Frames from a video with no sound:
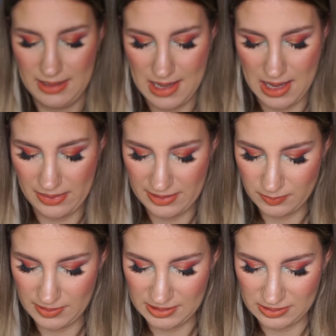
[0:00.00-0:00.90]
And this
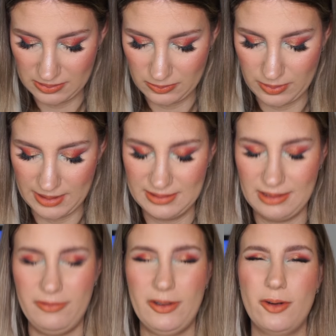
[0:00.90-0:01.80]
one is quite
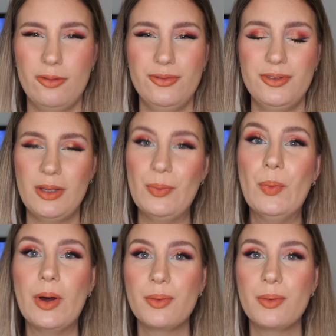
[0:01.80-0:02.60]
difficult in one